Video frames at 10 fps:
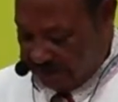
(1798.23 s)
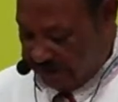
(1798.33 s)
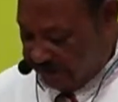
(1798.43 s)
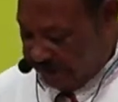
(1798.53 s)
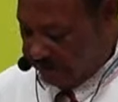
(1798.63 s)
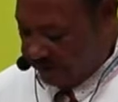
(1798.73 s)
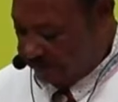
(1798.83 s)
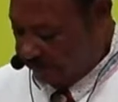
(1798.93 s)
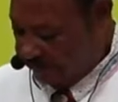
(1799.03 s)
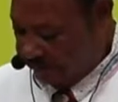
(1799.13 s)
do the
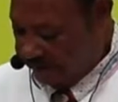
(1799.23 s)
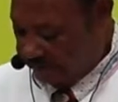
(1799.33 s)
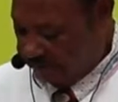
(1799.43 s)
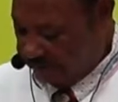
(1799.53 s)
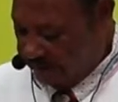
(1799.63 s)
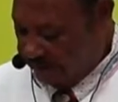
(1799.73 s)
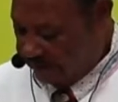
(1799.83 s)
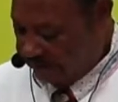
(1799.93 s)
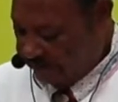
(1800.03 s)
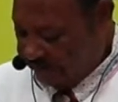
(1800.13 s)
chopping them like that. But now,
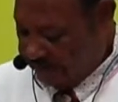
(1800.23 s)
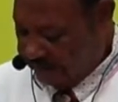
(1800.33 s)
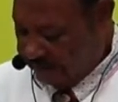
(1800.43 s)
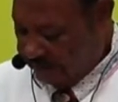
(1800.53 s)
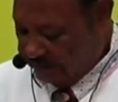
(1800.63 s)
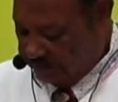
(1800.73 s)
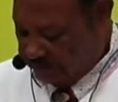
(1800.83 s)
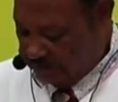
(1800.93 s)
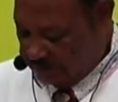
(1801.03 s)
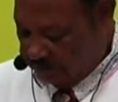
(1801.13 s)
you know, you can
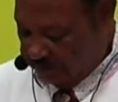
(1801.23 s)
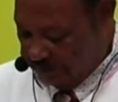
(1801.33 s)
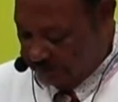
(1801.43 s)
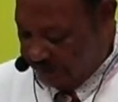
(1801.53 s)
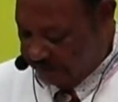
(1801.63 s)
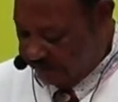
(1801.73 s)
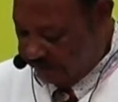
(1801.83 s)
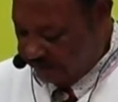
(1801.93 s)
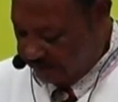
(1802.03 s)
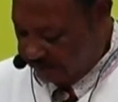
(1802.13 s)
put them in your blender
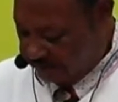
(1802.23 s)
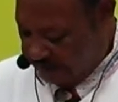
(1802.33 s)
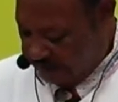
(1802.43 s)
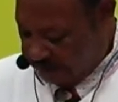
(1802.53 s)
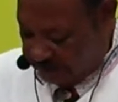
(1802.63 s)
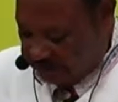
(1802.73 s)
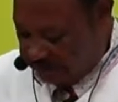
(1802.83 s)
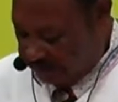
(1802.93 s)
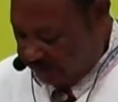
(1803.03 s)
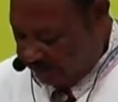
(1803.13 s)
or just give
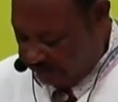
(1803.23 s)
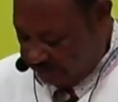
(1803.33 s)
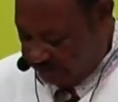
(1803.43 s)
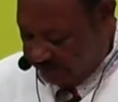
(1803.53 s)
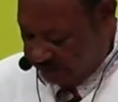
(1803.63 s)
them a little hint,